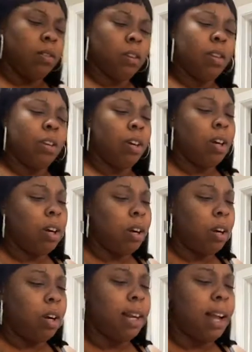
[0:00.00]

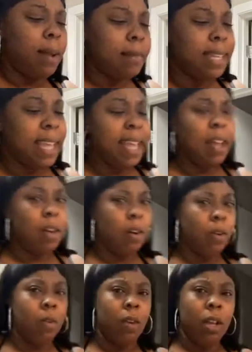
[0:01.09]
Girl, calm
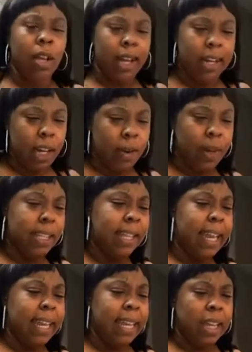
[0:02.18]
down. I know you're
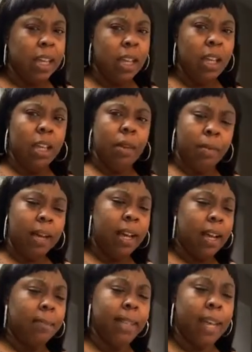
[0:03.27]
excited, but
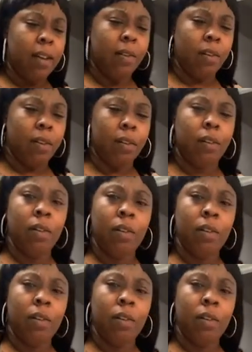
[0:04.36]
calm down, girl.